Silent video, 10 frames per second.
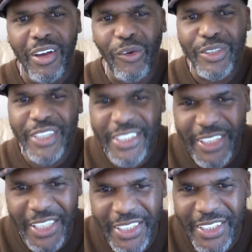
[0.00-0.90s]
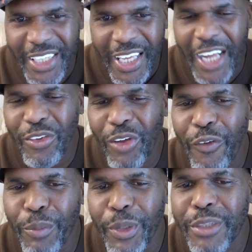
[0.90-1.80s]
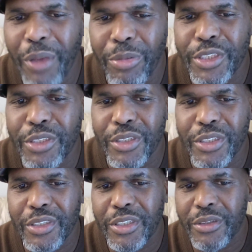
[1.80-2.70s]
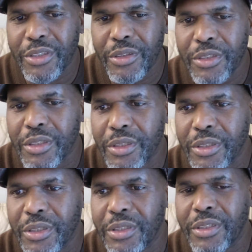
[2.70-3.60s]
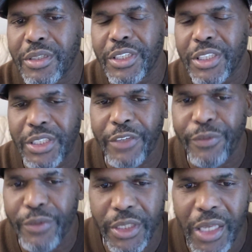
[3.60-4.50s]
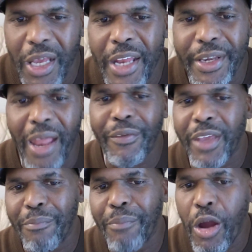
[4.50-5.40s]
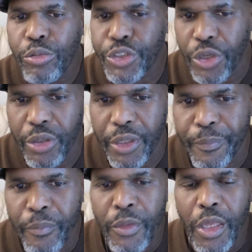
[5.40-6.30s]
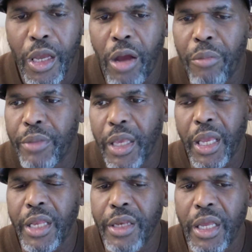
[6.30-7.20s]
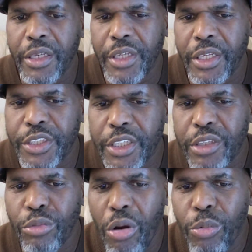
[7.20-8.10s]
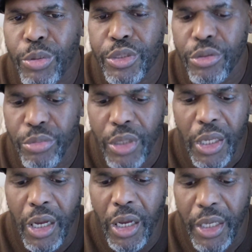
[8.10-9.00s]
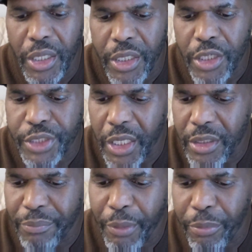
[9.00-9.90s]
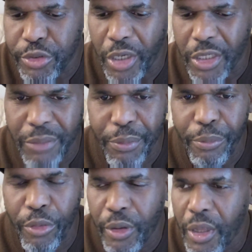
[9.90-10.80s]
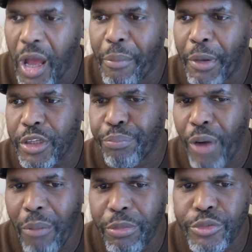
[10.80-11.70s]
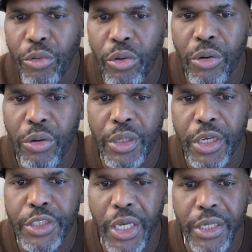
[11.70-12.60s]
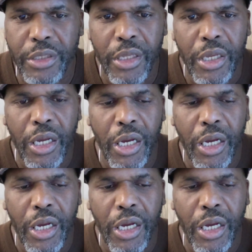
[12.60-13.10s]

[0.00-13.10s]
or descend in order for me to be able to successfully navigate my own journey. And there's nothing wrong with you entertaining people, talking to people about their problems, or entertaining